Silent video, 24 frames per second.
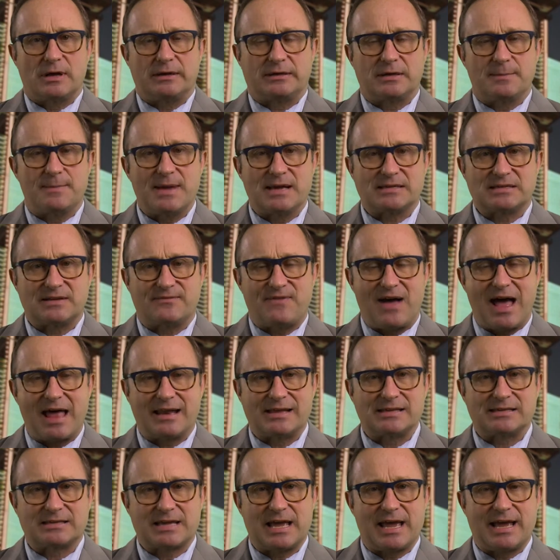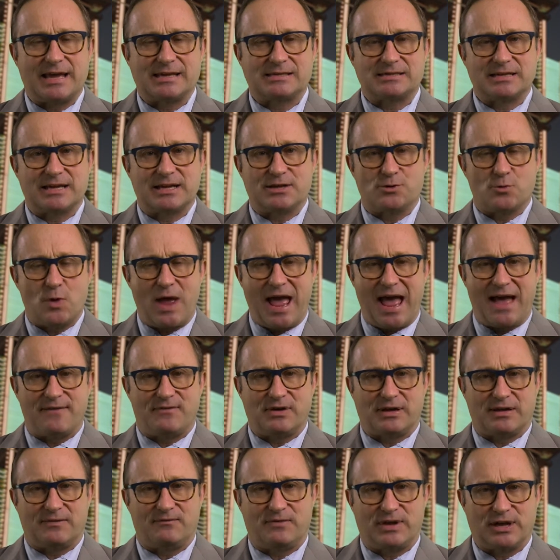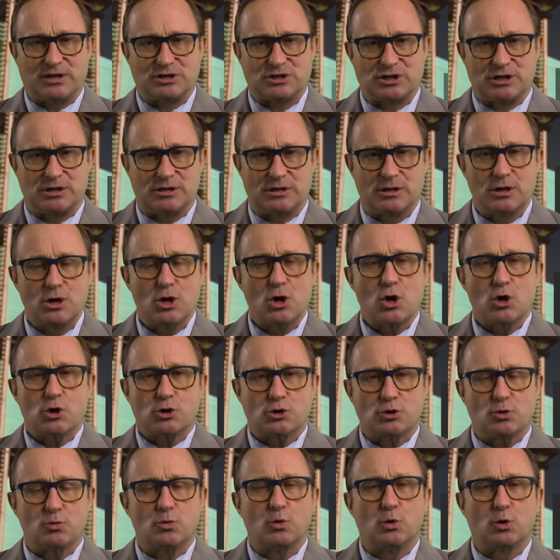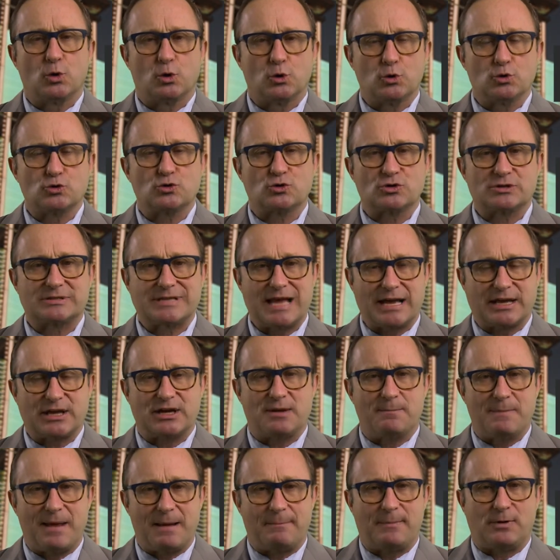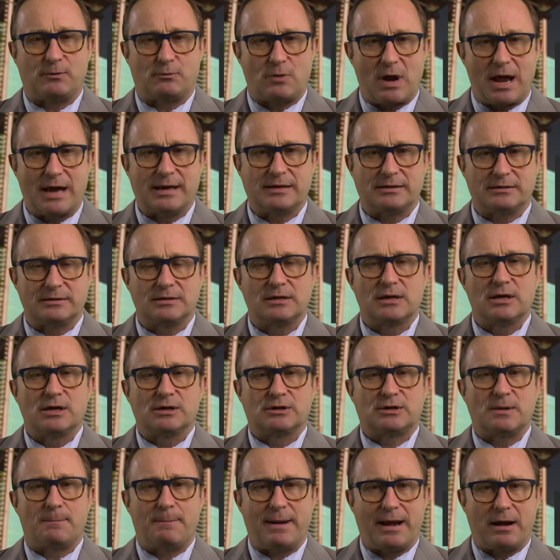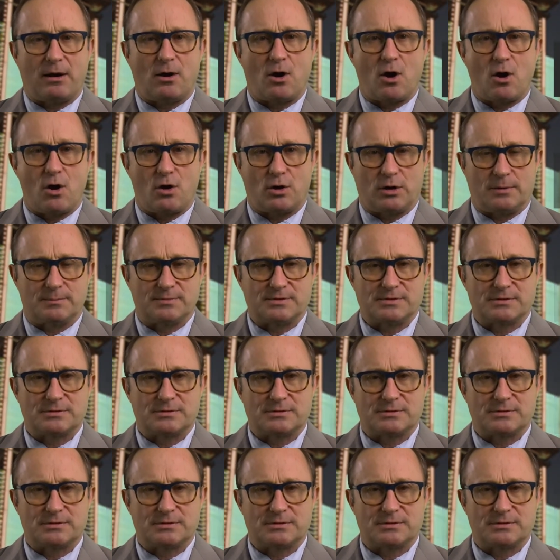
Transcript: a domestic violence case and you have a conviction, you will lose your Second Amendment right to bear arms.